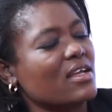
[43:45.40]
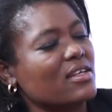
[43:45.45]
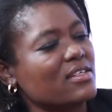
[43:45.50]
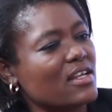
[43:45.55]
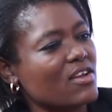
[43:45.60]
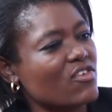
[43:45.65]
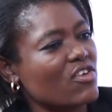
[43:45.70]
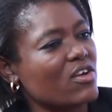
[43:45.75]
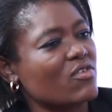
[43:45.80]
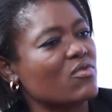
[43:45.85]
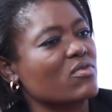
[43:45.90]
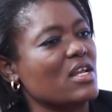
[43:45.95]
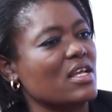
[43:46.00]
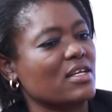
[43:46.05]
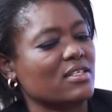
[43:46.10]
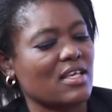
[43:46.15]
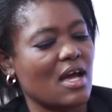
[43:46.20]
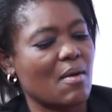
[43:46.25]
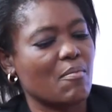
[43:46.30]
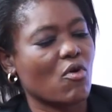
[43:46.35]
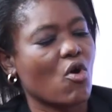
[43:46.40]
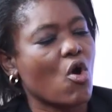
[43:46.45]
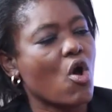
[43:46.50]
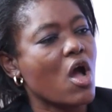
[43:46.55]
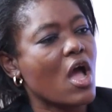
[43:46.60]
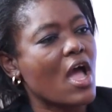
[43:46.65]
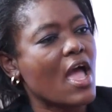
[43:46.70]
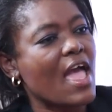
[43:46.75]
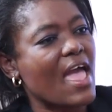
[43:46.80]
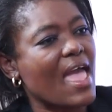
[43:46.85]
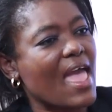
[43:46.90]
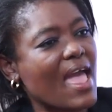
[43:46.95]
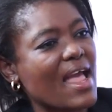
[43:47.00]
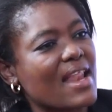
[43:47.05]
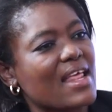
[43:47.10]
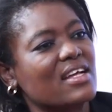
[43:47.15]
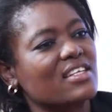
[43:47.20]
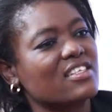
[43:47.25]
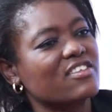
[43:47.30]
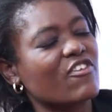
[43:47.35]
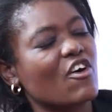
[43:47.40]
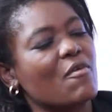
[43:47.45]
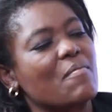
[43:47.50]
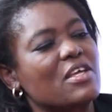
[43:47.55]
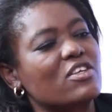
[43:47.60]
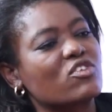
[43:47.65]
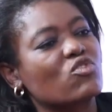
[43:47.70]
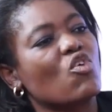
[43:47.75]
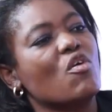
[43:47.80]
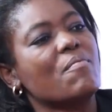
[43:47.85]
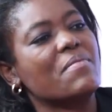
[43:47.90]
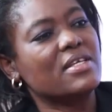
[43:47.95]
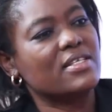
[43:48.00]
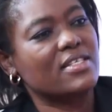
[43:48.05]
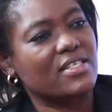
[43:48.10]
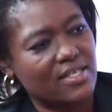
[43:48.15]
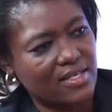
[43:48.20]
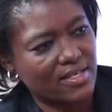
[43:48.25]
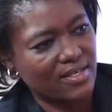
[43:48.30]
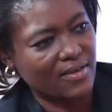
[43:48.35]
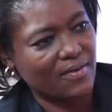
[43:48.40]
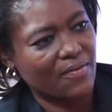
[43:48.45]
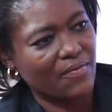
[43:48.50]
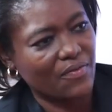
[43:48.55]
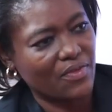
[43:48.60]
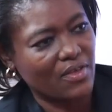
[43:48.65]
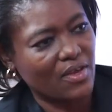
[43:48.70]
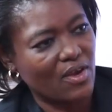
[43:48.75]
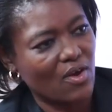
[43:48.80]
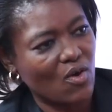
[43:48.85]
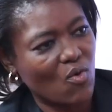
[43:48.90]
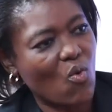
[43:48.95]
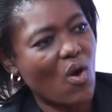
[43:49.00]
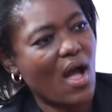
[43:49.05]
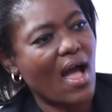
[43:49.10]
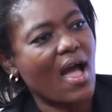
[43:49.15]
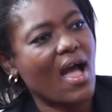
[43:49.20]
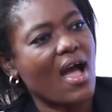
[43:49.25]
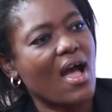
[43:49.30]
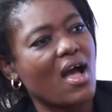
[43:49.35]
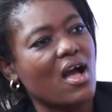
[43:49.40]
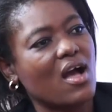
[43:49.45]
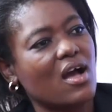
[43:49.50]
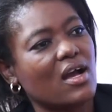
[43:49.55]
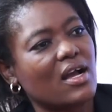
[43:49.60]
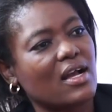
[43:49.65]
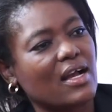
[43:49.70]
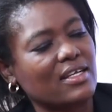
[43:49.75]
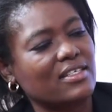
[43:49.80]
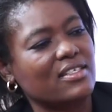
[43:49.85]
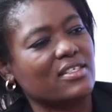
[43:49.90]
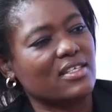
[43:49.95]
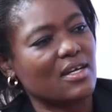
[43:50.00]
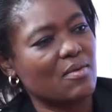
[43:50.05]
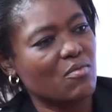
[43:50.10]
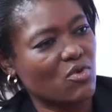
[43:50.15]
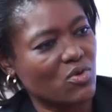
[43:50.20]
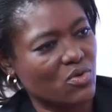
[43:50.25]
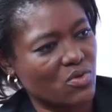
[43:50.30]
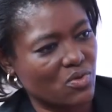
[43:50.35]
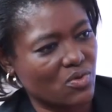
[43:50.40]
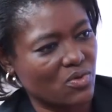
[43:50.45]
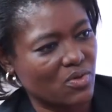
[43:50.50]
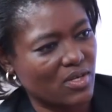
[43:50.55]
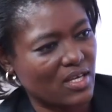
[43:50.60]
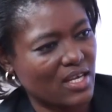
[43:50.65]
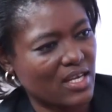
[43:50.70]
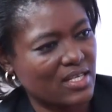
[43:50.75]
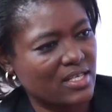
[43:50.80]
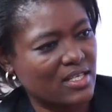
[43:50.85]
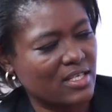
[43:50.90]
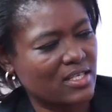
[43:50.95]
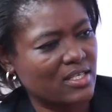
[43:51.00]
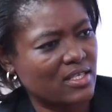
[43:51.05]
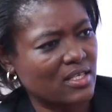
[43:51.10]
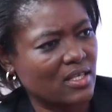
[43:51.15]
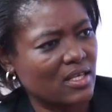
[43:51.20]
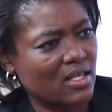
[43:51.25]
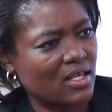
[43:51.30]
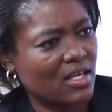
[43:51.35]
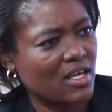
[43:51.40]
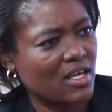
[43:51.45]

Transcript: can tell you a good example. Area Development Committee wa Kashindamoto, ADC.